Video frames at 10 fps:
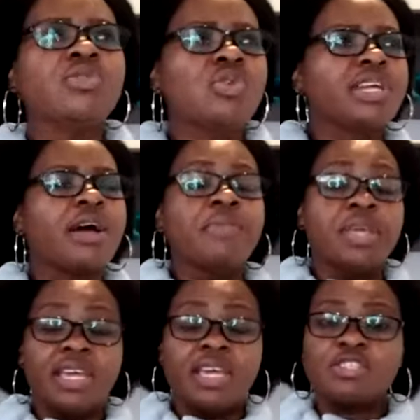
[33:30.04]
promised he would
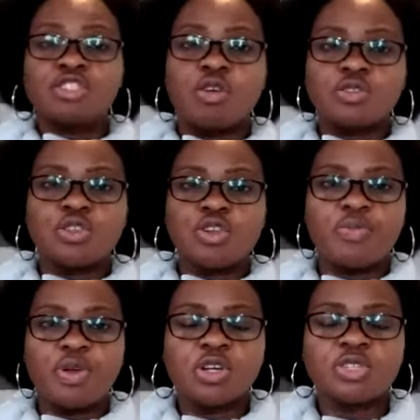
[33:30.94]
come. He is not
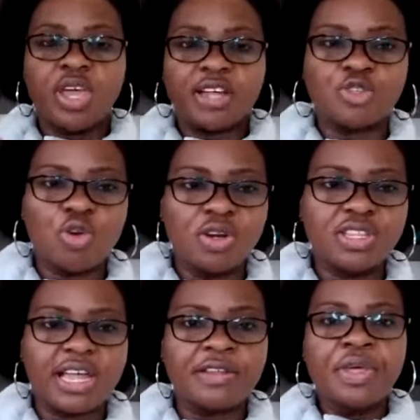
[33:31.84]
slow because we are
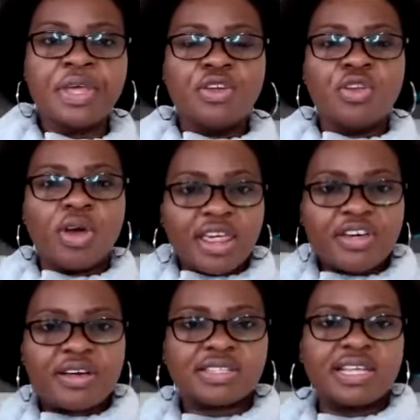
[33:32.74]
told that, you know,
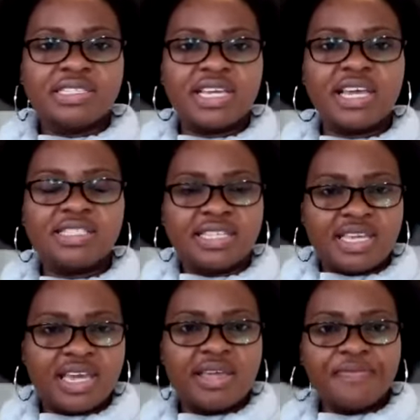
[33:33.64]
1,000 years
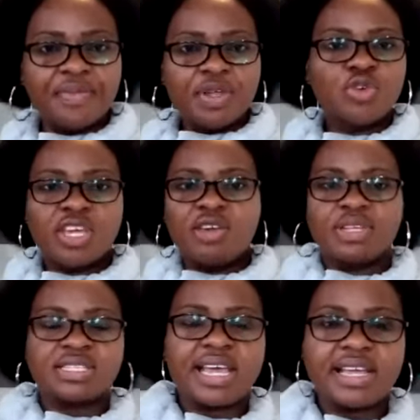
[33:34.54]
here to him
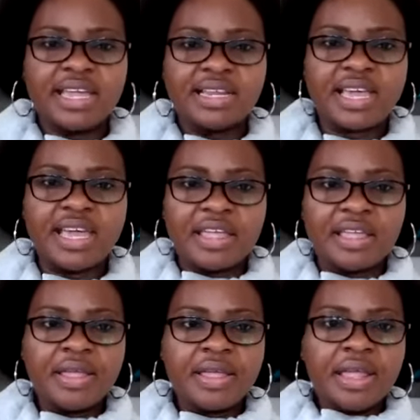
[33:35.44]
is like a day.
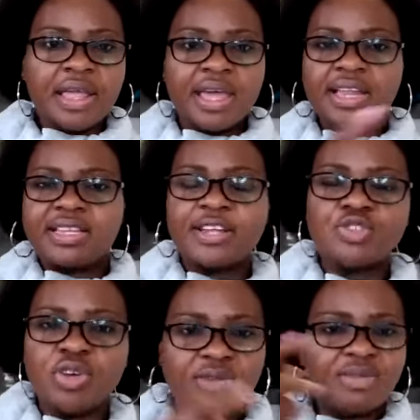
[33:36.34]
A day
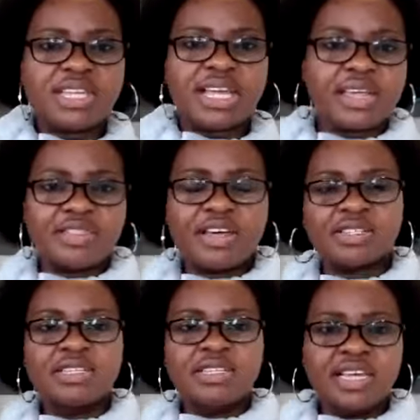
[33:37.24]
to him is like 1,000